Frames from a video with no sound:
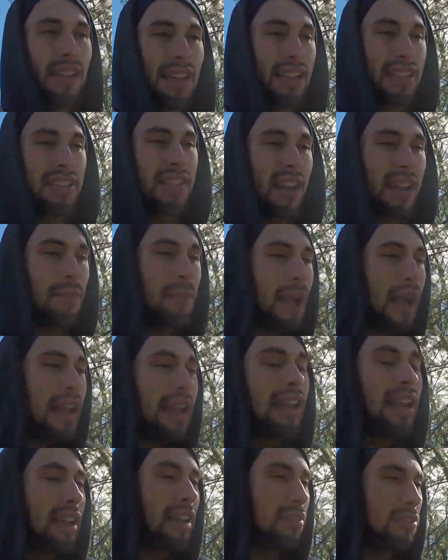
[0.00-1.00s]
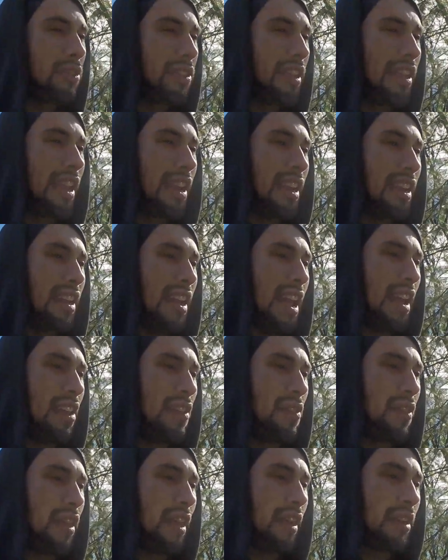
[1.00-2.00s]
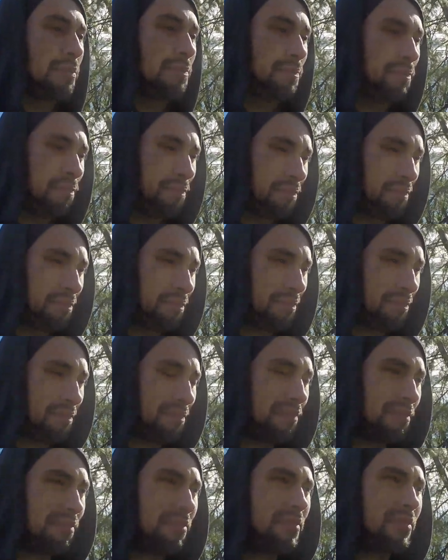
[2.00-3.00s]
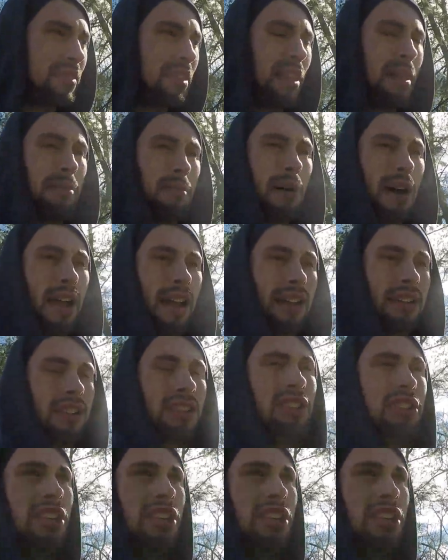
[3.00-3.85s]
Like I said, I'm not gonna really get into anything, but